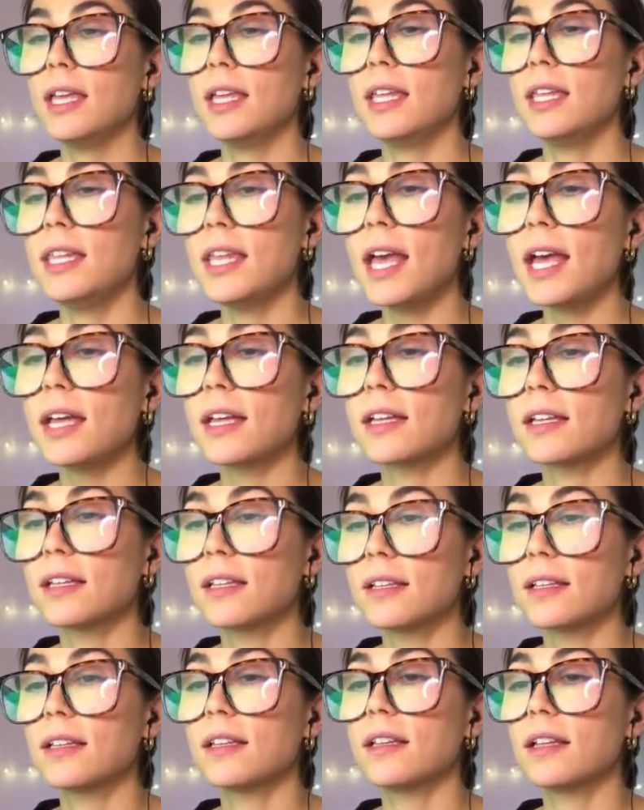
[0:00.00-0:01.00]
Yeah,
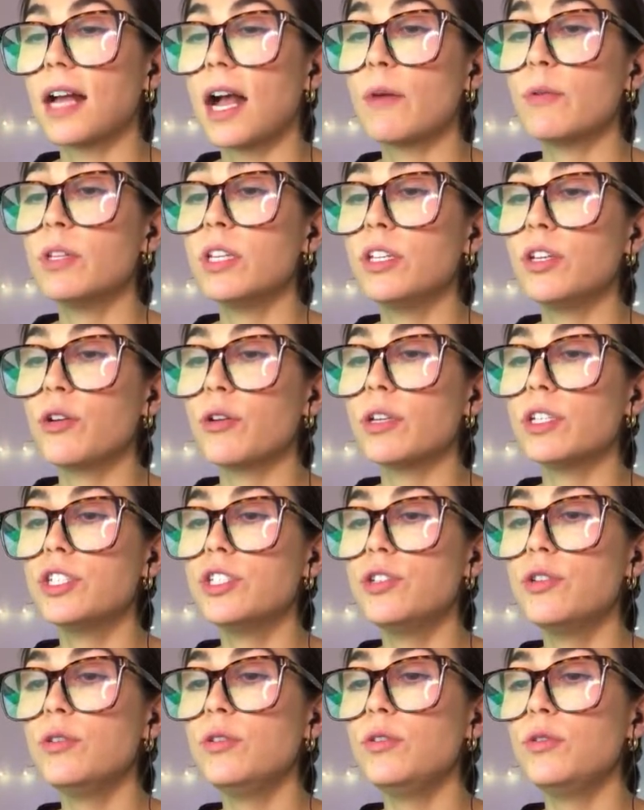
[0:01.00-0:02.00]
I would
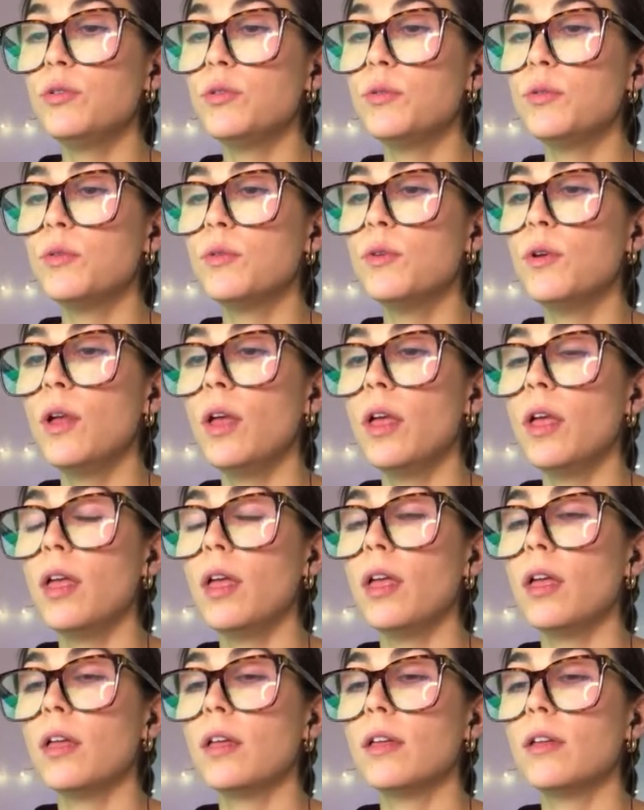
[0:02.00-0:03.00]
encourage you to
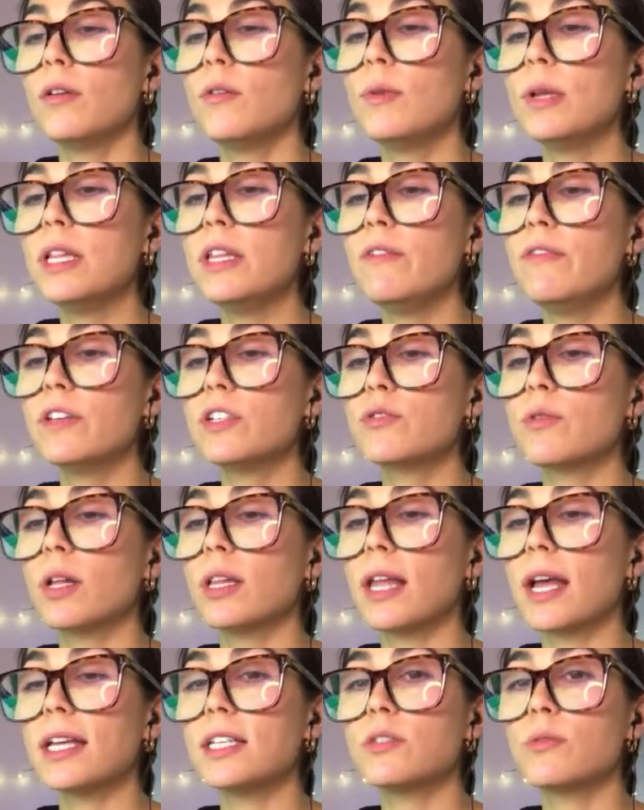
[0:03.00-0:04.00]
really
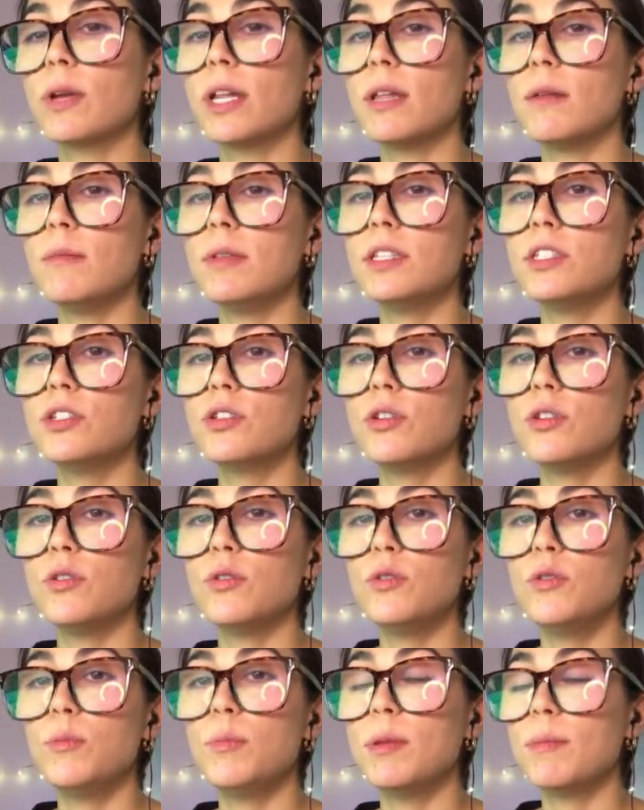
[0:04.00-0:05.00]
visualize what it means to
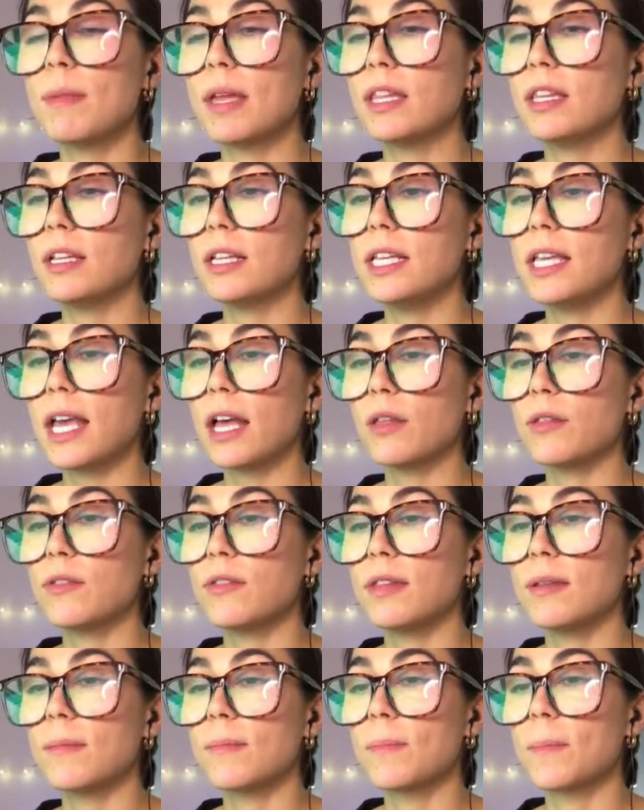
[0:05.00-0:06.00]
you to be mentally
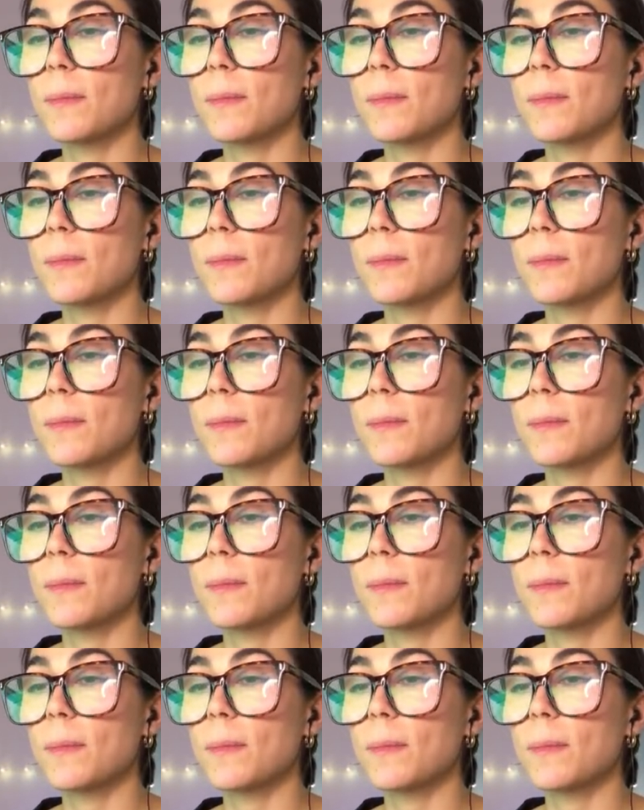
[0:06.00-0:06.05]
healthy.